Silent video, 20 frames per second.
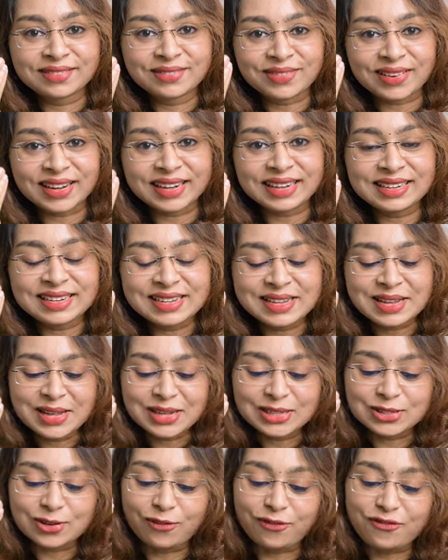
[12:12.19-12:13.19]
fine?
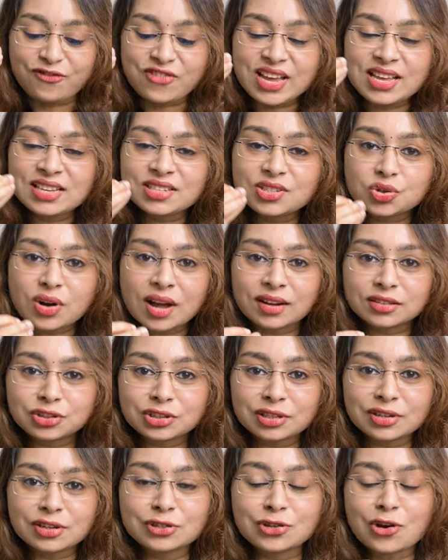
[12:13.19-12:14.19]
So fee
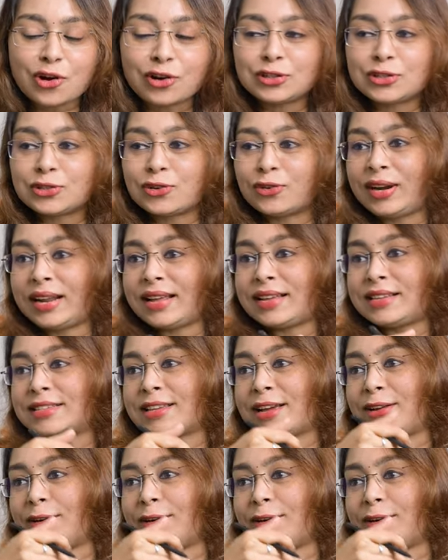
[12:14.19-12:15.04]
structure is also less,